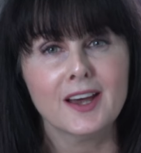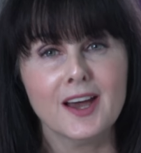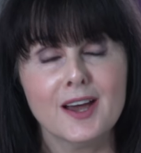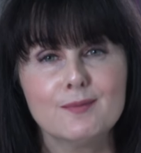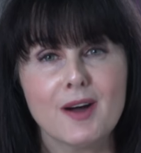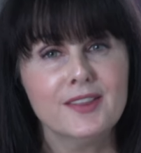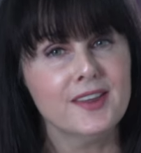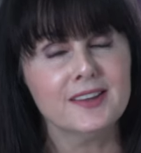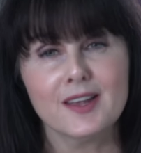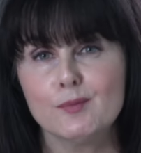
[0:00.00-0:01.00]
I
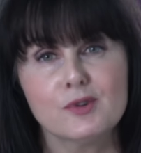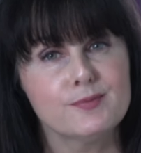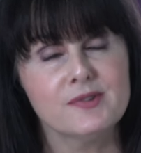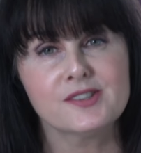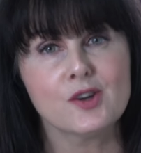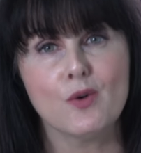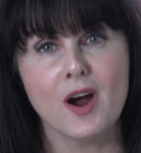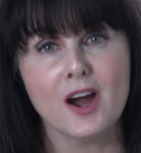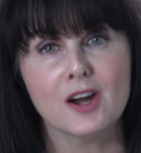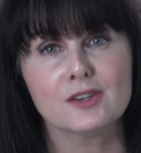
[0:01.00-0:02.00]
think that must be so
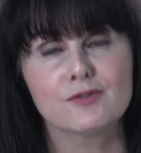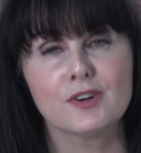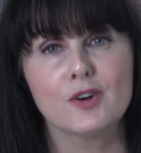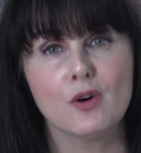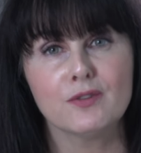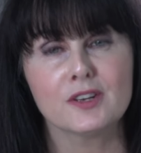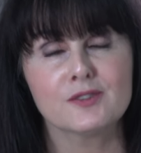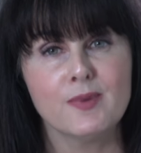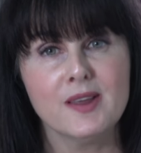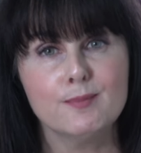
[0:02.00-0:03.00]
hard for an awful
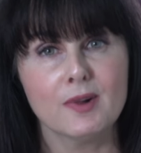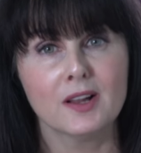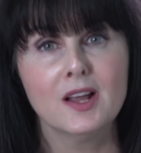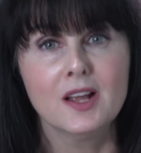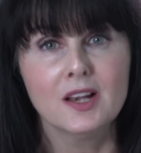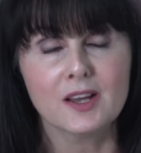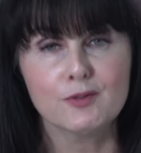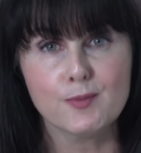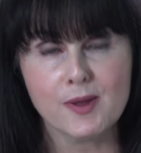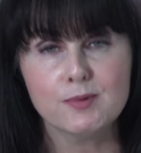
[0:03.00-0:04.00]
lot of people,
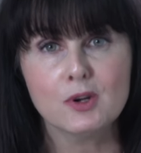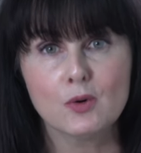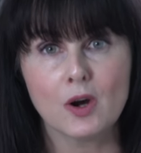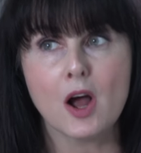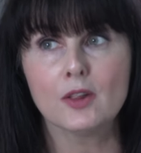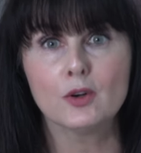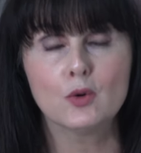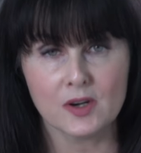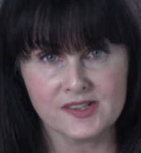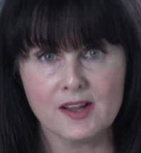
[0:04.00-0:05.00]
like for people who
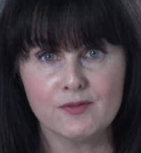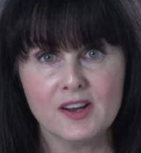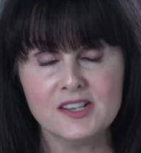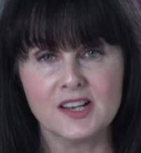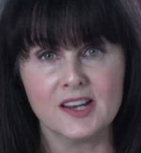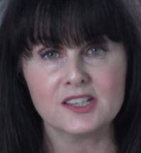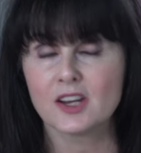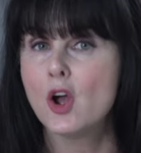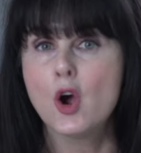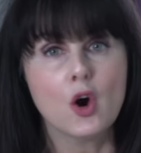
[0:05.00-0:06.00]
are
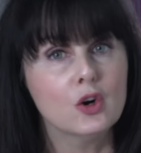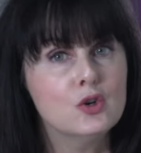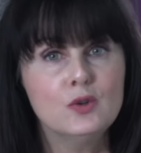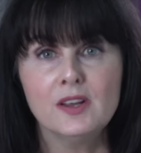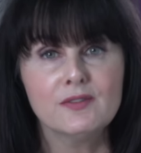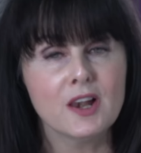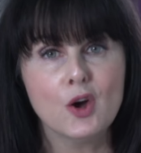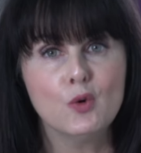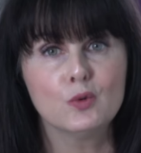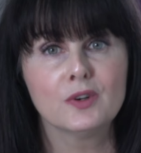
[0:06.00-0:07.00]
self-isolating or who live
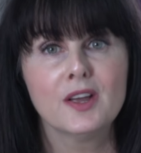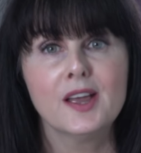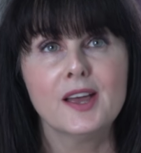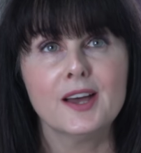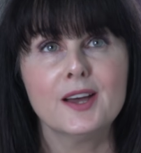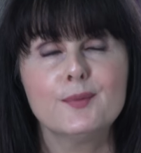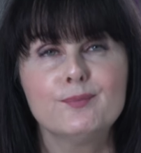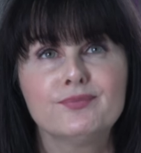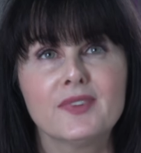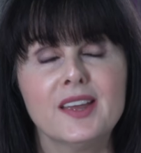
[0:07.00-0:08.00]
alone.
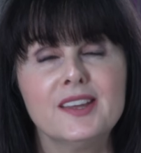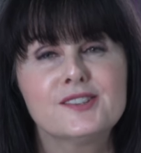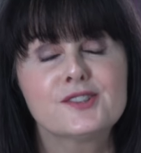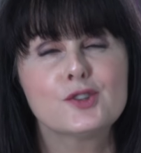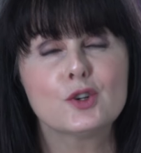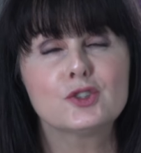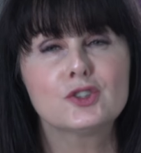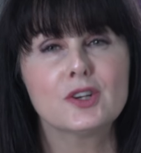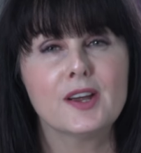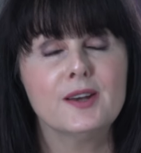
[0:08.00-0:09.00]
It's
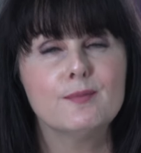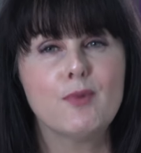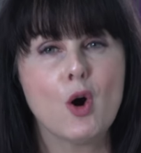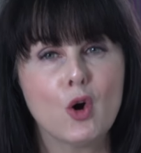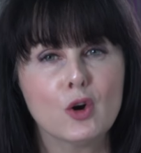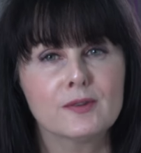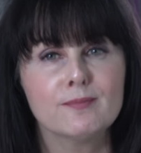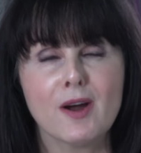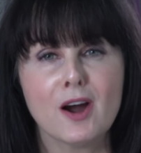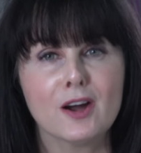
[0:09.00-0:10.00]
such an
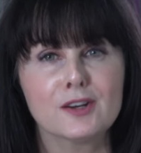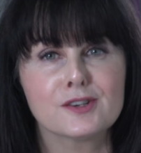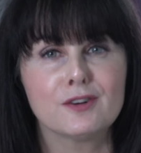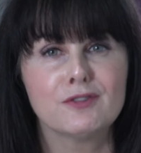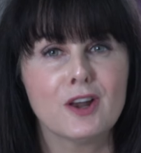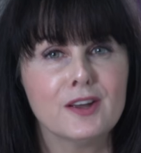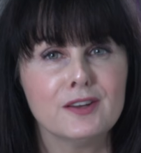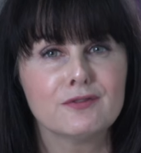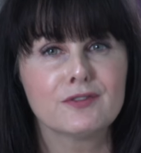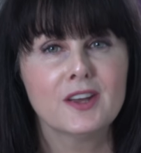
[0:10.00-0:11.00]
important part of
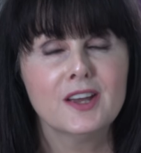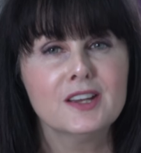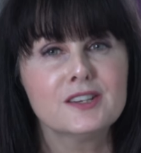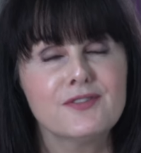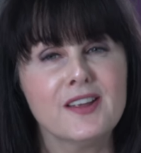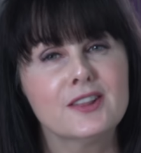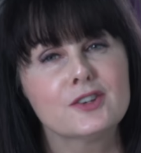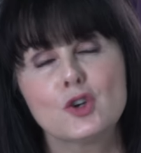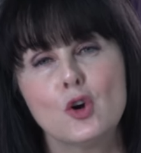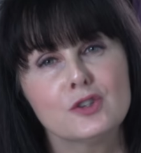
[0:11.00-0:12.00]
life to feel
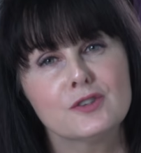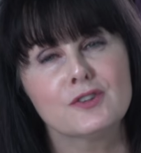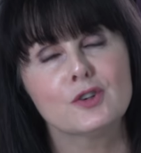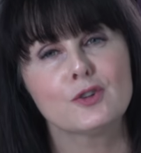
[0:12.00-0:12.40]
the touch of